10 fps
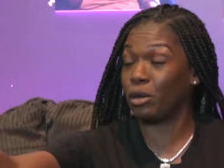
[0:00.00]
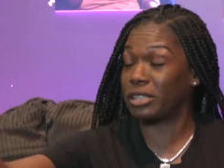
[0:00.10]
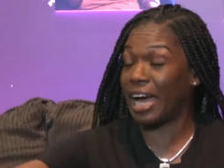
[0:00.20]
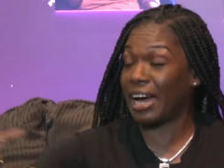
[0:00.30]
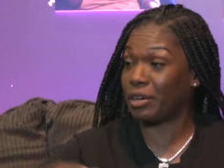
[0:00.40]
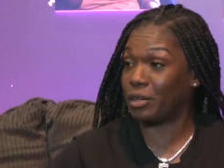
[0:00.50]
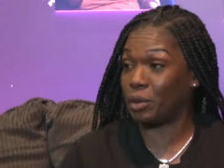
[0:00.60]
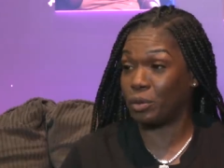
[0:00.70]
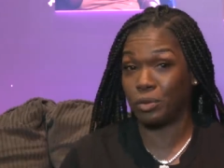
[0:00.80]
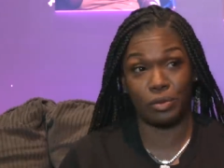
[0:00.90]
no title
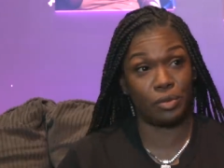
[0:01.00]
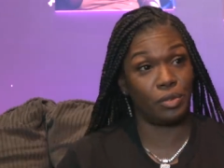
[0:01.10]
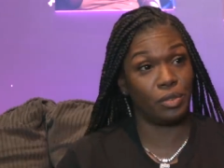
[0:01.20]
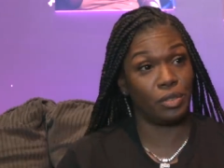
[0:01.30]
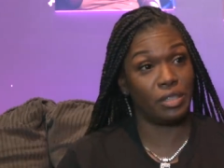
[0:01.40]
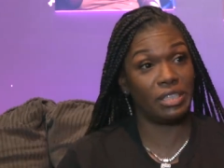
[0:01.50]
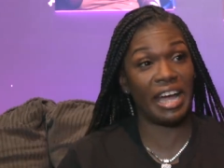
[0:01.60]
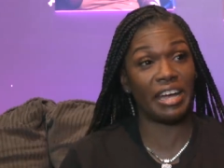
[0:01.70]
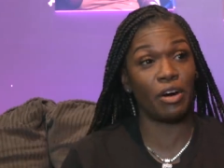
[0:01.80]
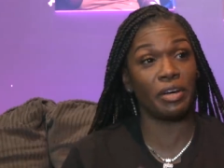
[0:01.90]
though. They
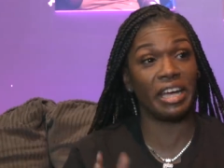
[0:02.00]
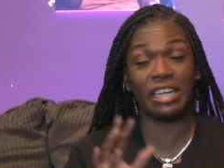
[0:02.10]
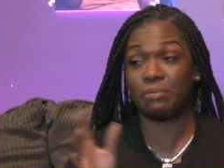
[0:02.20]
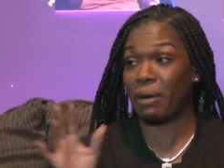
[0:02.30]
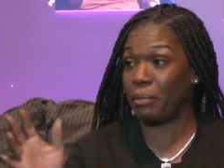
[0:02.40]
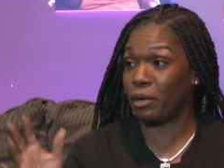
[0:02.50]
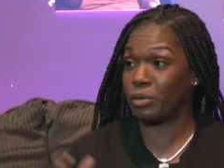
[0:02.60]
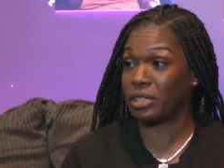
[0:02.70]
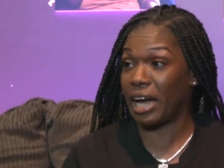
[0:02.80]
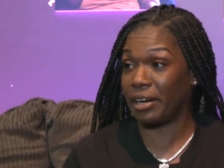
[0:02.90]
ain't I, gonna give his baby
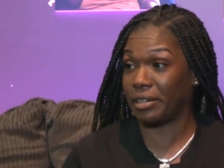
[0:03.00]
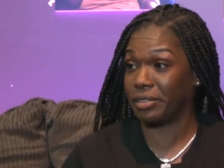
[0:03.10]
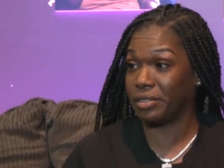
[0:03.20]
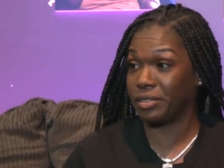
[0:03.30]
no title.